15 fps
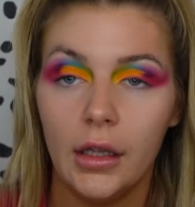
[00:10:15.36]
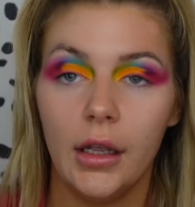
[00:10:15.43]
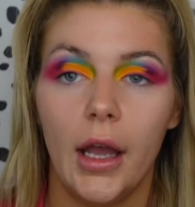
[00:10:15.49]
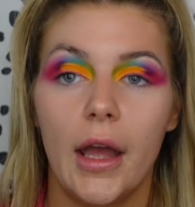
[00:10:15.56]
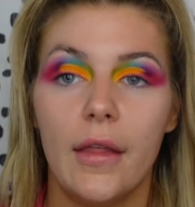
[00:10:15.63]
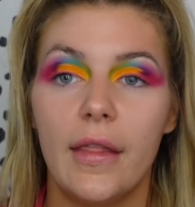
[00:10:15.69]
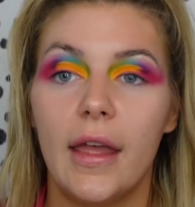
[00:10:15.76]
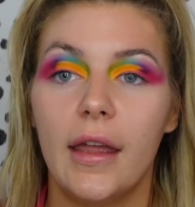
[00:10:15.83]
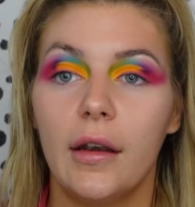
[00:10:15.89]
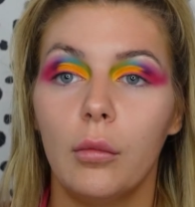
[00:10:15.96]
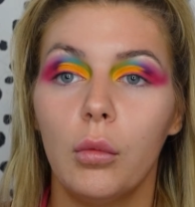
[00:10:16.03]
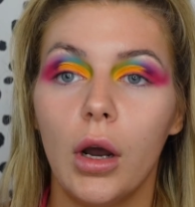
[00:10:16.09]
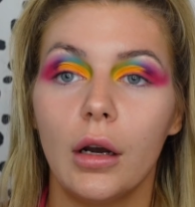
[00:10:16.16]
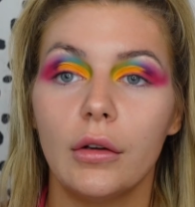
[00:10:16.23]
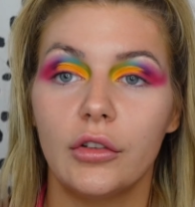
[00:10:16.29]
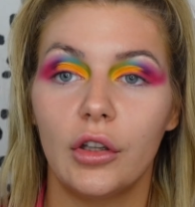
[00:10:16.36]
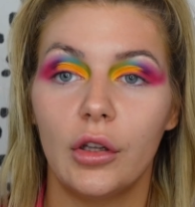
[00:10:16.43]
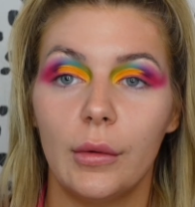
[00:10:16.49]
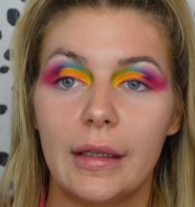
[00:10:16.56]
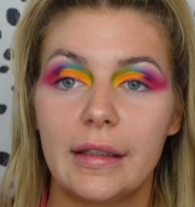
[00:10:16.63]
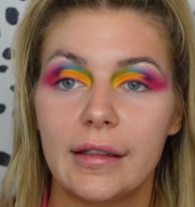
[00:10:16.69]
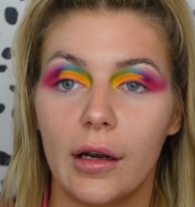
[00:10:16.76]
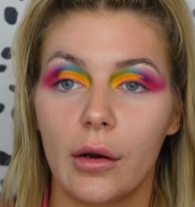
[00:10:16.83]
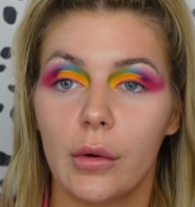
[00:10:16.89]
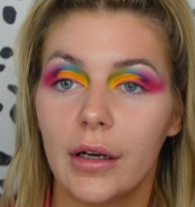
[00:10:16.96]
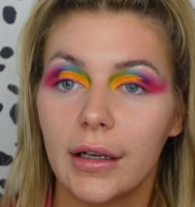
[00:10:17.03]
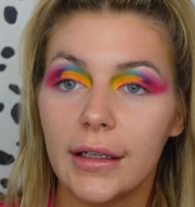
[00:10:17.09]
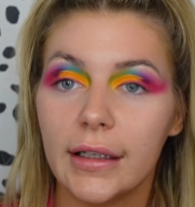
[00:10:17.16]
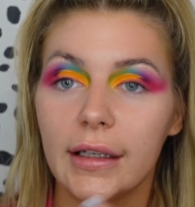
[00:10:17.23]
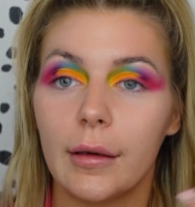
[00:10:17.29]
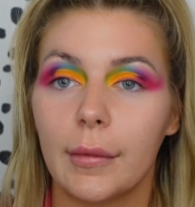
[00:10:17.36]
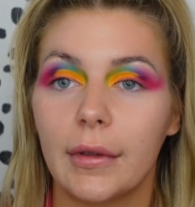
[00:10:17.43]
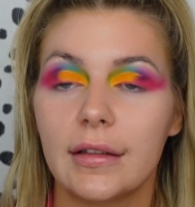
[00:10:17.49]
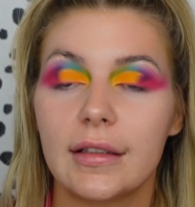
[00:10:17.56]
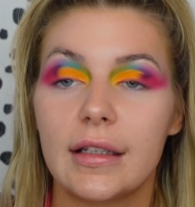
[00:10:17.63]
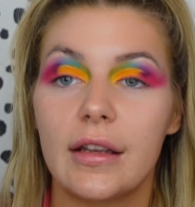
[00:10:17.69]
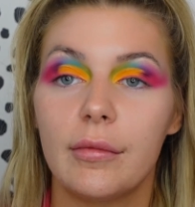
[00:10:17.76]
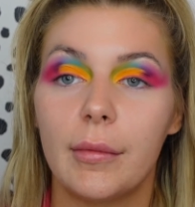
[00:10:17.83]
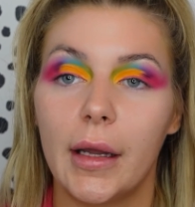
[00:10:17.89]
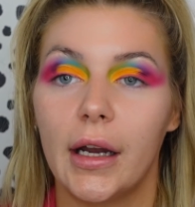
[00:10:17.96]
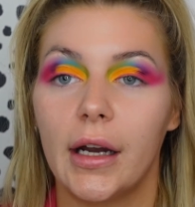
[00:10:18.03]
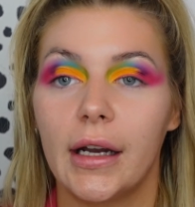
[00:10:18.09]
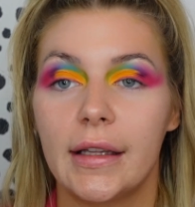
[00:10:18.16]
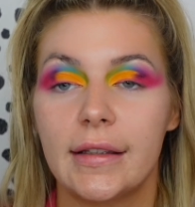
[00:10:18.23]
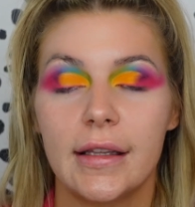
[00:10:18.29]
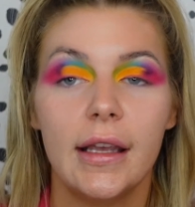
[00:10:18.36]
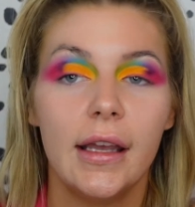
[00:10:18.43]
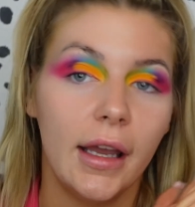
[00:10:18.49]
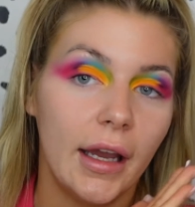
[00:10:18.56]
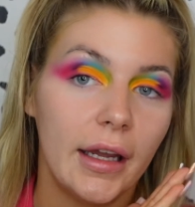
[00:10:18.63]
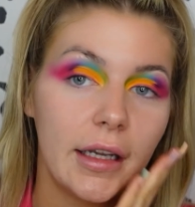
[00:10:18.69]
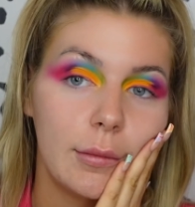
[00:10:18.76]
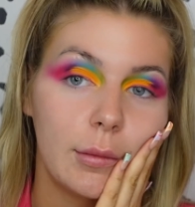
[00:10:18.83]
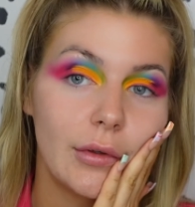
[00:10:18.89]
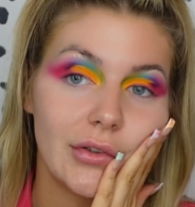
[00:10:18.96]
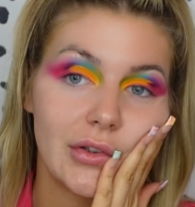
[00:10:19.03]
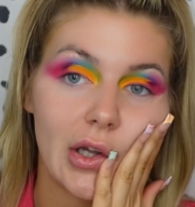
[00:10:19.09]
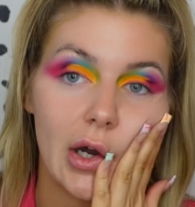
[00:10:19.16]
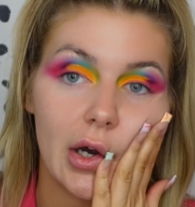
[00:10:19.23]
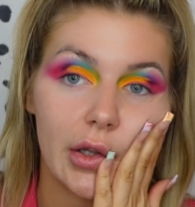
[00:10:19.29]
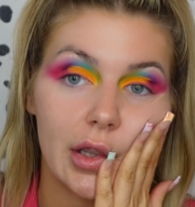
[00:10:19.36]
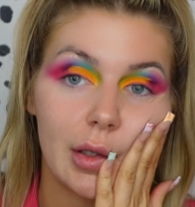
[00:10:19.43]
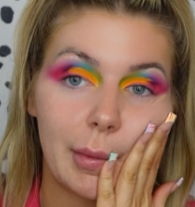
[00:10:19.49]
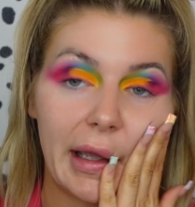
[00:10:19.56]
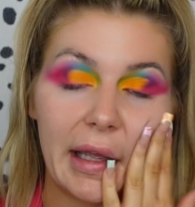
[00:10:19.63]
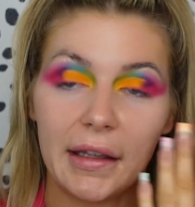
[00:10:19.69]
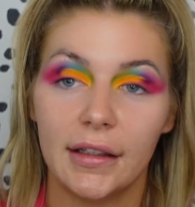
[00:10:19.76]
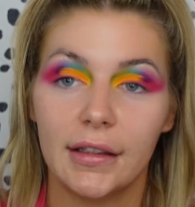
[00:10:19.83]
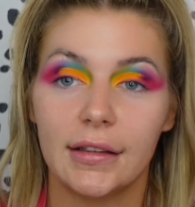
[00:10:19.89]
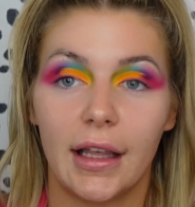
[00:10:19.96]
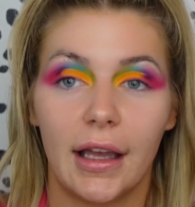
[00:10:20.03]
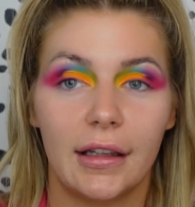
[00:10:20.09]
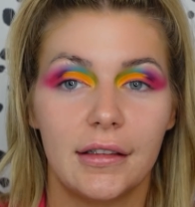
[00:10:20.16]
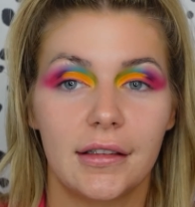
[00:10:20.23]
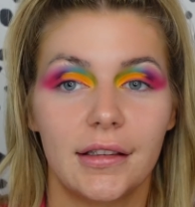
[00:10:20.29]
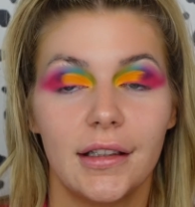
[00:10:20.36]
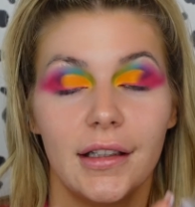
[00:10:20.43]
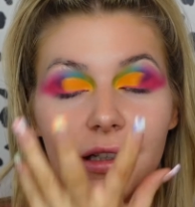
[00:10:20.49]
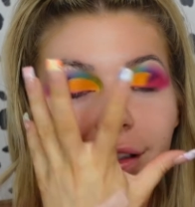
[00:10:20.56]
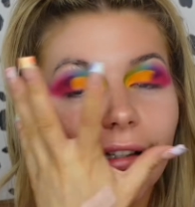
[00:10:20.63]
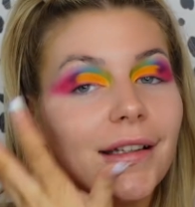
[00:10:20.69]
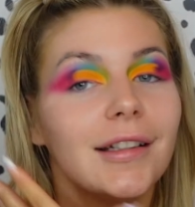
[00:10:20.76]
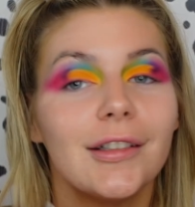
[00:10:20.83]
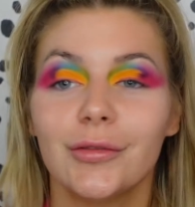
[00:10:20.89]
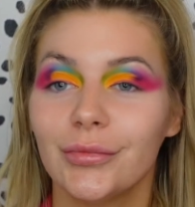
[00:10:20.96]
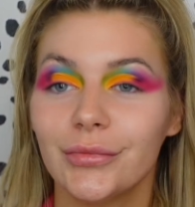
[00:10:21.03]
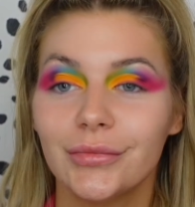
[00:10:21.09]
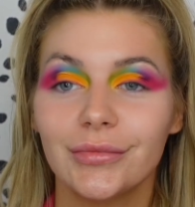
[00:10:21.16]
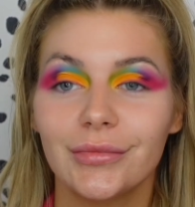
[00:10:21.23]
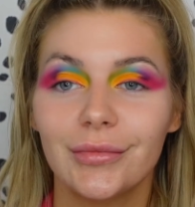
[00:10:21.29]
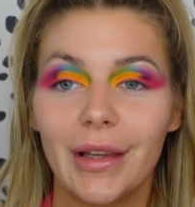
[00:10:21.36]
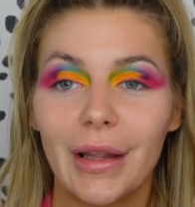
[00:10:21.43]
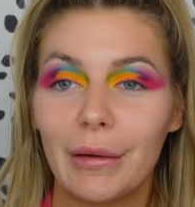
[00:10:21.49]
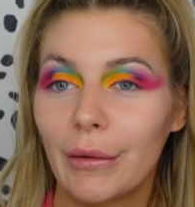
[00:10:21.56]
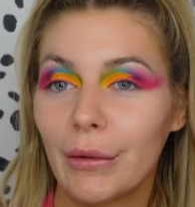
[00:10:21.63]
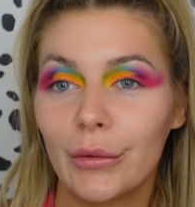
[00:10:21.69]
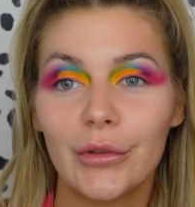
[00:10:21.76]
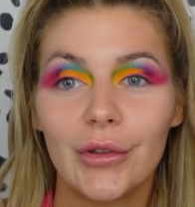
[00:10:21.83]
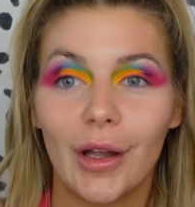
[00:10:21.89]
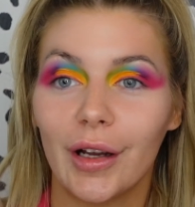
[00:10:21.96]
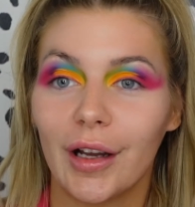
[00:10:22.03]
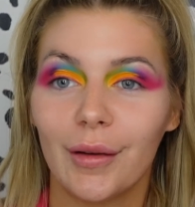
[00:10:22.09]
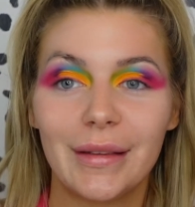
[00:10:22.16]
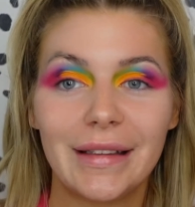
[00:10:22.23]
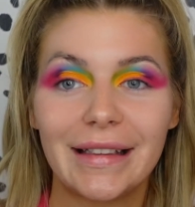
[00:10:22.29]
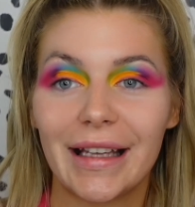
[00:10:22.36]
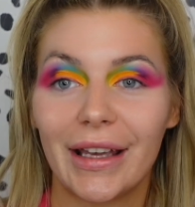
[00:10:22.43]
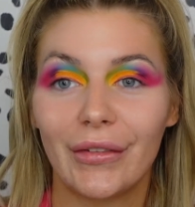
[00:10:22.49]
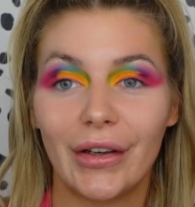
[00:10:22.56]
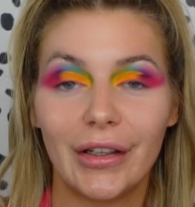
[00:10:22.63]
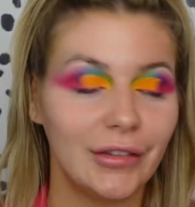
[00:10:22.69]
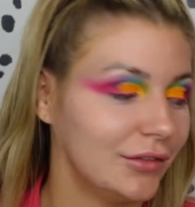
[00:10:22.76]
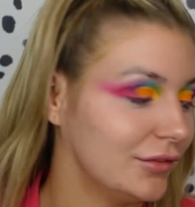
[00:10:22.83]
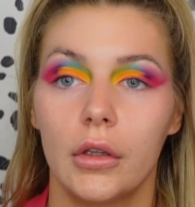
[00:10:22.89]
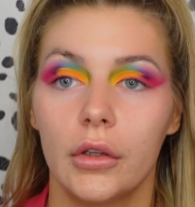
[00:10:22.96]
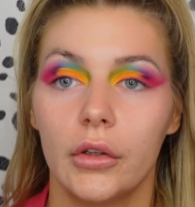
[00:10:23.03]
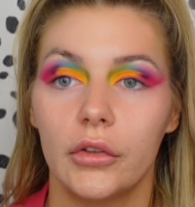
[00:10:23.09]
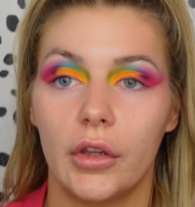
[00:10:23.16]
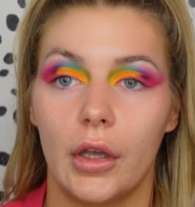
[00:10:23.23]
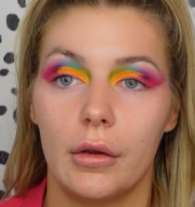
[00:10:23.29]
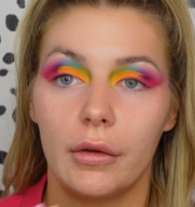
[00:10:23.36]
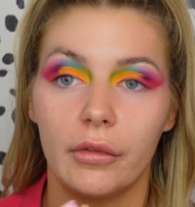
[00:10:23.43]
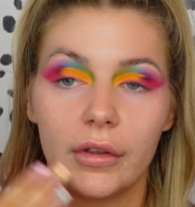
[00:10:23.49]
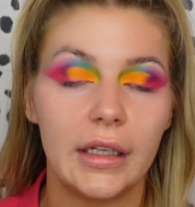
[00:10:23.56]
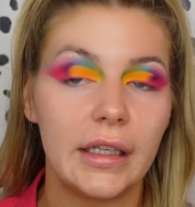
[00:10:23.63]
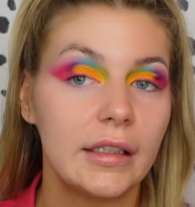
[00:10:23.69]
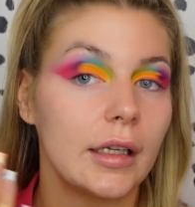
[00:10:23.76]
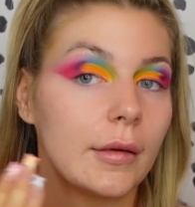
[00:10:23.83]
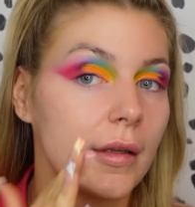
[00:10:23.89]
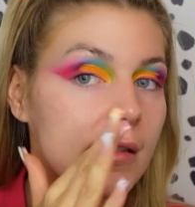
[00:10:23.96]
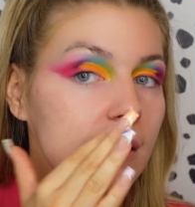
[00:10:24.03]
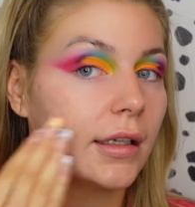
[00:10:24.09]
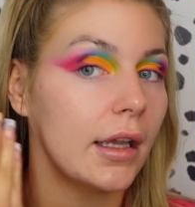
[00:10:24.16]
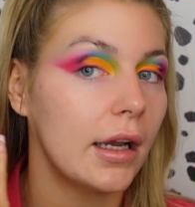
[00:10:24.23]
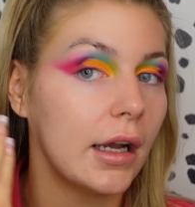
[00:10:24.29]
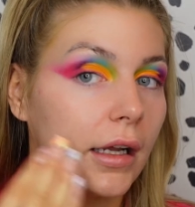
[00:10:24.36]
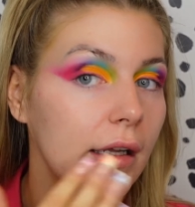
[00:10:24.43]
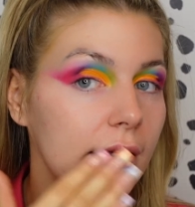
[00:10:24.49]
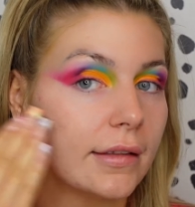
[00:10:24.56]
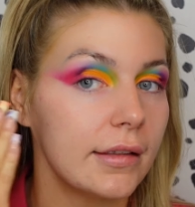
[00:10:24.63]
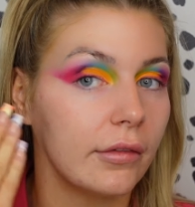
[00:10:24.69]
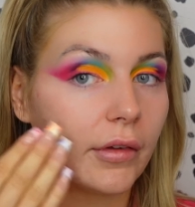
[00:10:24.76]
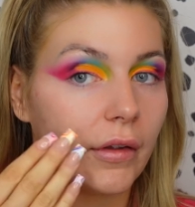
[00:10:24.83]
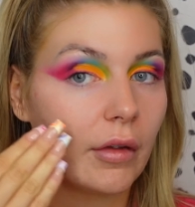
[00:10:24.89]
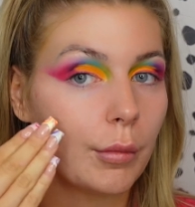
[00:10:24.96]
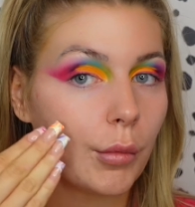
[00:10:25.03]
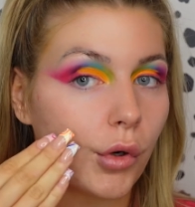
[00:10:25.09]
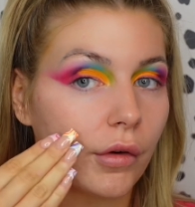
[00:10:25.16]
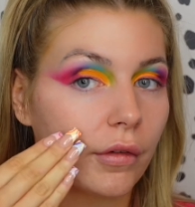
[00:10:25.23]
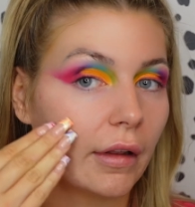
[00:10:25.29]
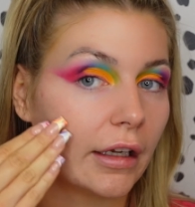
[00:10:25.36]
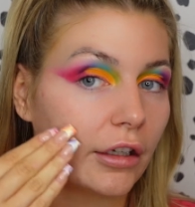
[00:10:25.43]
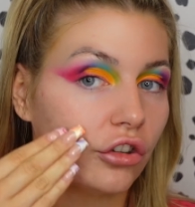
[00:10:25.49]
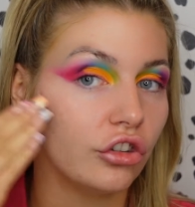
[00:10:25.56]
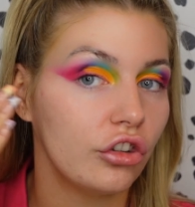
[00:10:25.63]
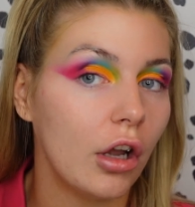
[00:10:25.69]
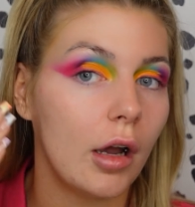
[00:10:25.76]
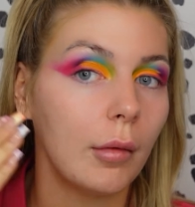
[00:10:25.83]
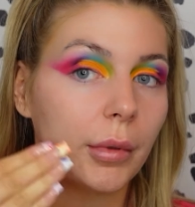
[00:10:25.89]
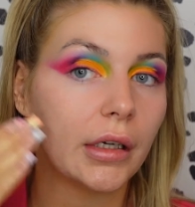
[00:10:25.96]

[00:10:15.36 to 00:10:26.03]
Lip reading: And then what I'll do is I'll clean up underneath my eyes, and then we'll start on the base and it will all start coming together. So I've cleaned up under the eyes, I've given it more of like a sharp